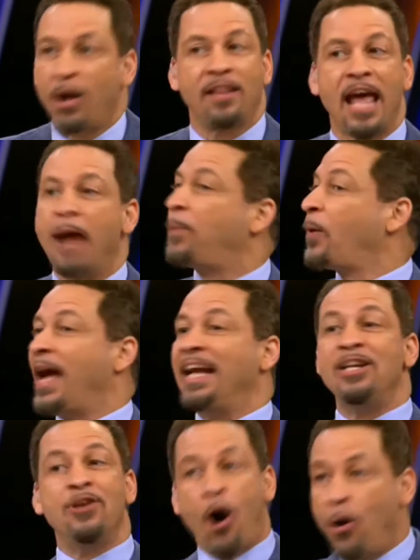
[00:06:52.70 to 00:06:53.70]
where they
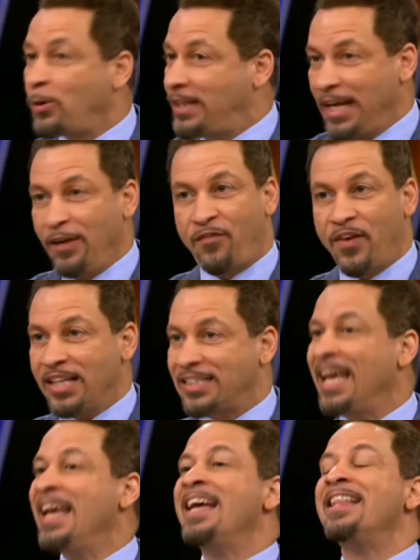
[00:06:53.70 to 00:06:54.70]
play no
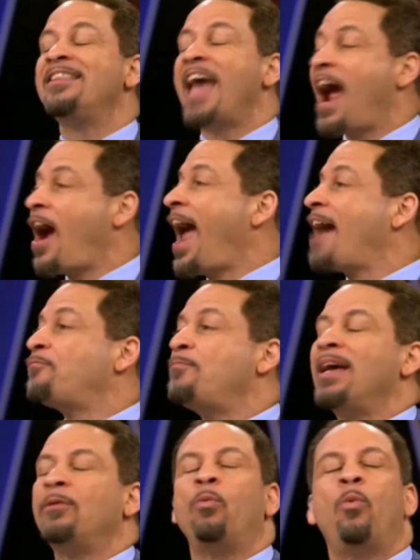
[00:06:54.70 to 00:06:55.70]
defense. There
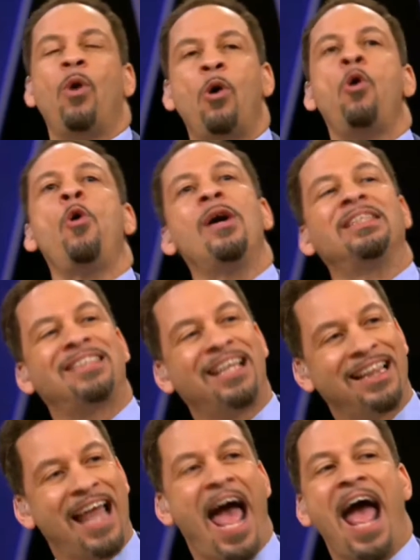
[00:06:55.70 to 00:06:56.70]
have been, who is
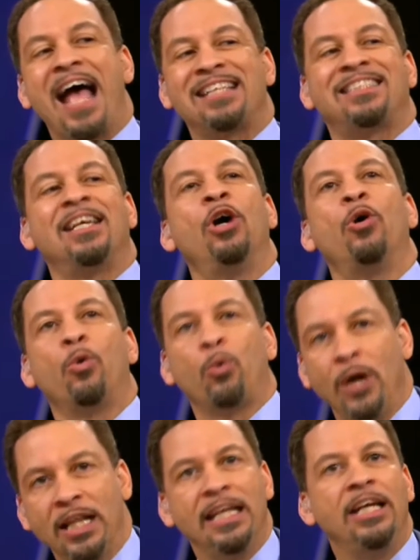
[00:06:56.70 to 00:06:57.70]
the last
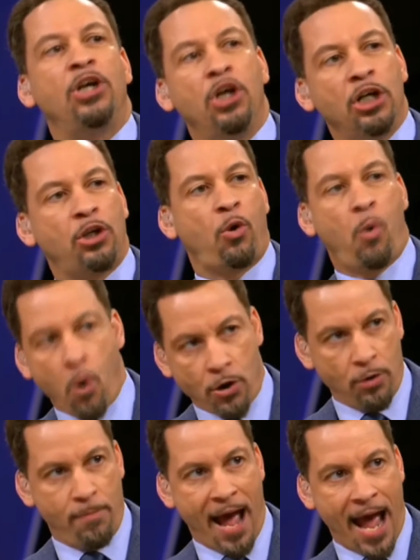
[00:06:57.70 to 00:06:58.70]
really good
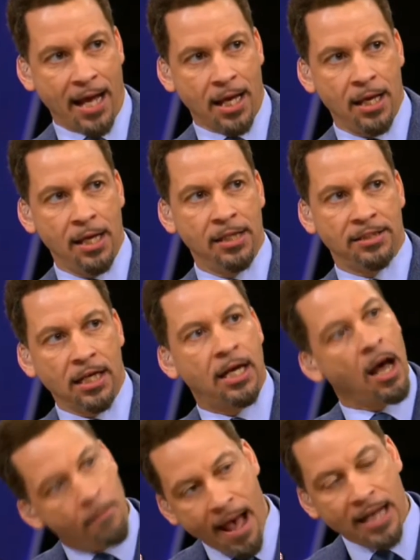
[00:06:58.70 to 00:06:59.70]
quarterback to
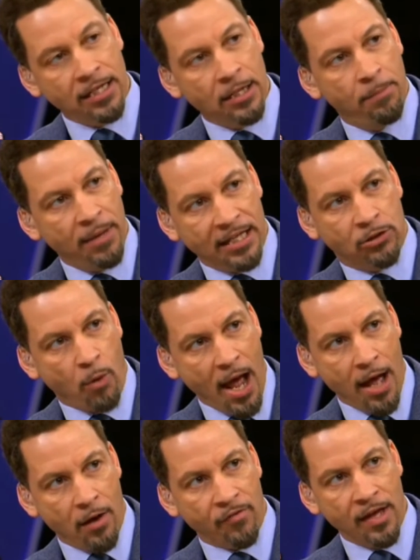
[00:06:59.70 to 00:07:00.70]
come out of the Big
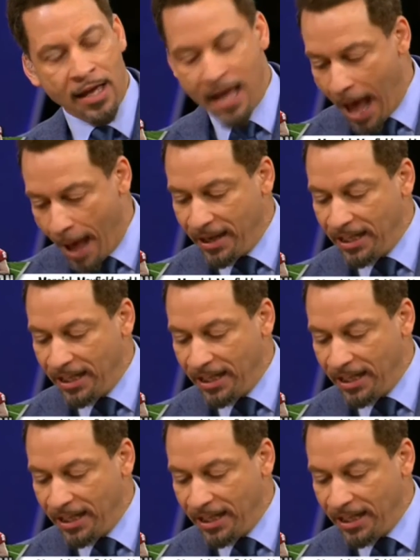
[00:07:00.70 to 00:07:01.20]
12? I